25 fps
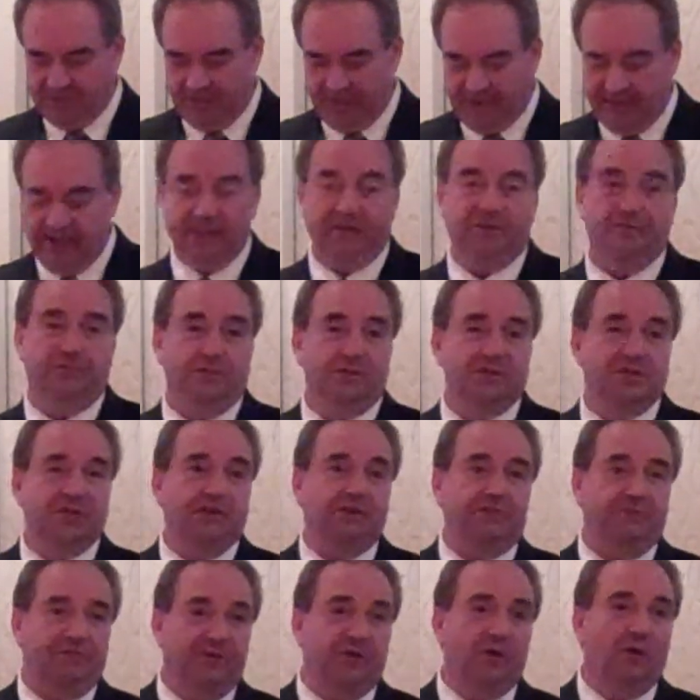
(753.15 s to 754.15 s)
in the
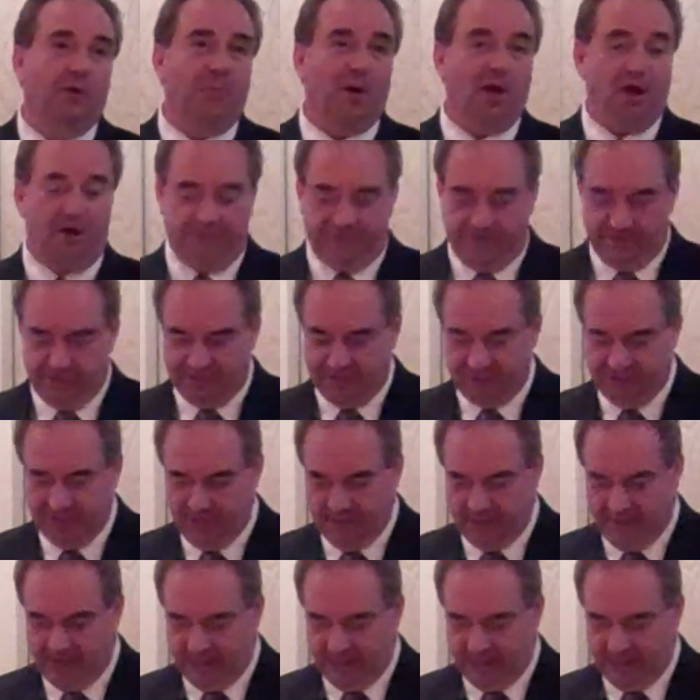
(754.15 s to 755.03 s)
Virginia Film Office.